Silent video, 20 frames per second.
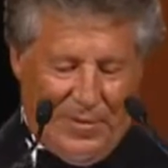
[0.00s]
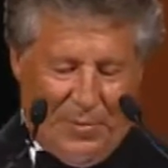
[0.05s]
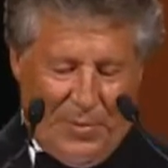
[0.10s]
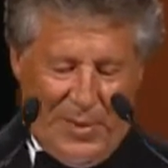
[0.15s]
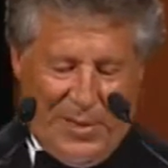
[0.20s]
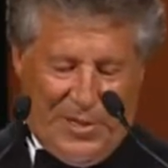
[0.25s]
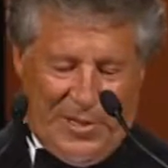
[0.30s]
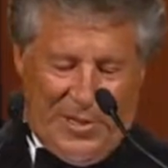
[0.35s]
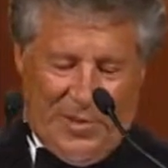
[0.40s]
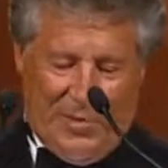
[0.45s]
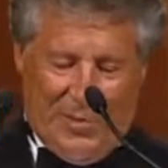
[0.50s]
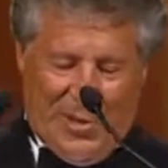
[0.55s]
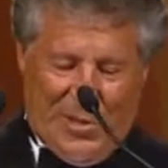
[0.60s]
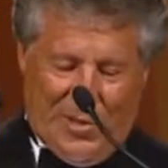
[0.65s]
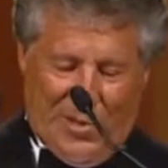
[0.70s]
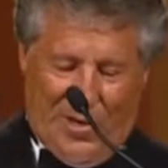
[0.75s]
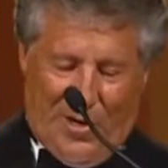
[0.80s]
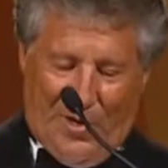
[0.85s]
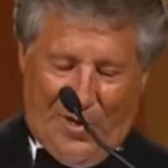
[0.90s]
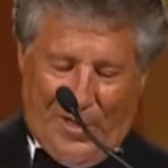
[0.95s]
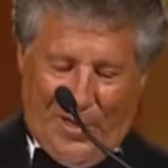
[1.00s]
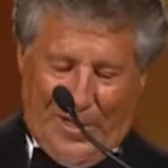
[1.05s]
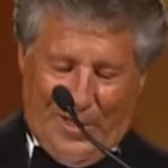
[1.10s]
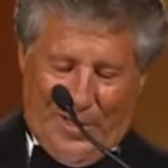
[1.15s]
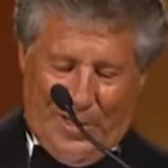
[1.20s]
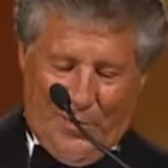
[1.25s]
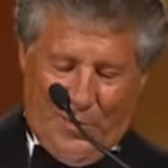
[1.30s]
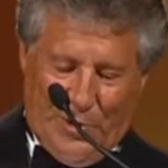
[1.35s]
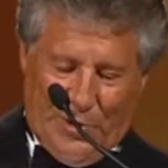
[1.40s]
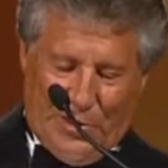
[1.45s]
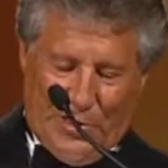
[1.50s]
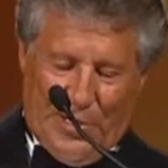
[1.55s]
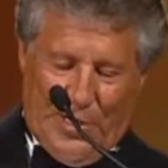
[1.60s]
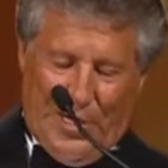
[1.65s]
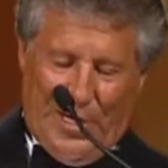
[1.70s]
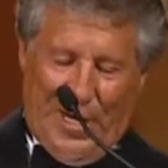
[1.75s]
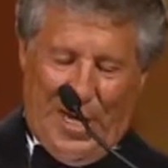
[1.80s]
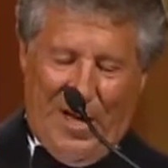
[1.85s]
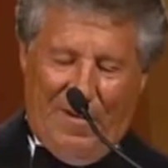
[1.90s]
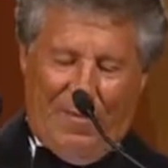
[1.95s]
piece that we saw, that there was
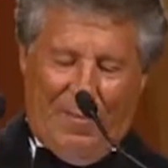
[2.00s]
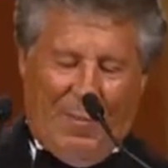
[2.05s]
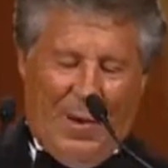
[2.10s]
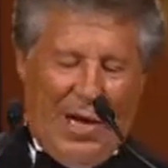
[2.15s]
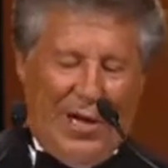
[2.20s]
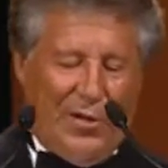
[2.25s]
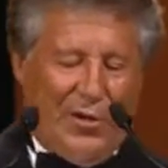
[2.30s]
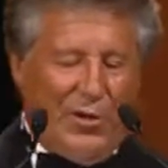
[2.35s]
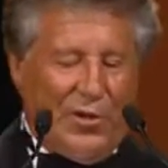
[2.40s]
a half-a-mile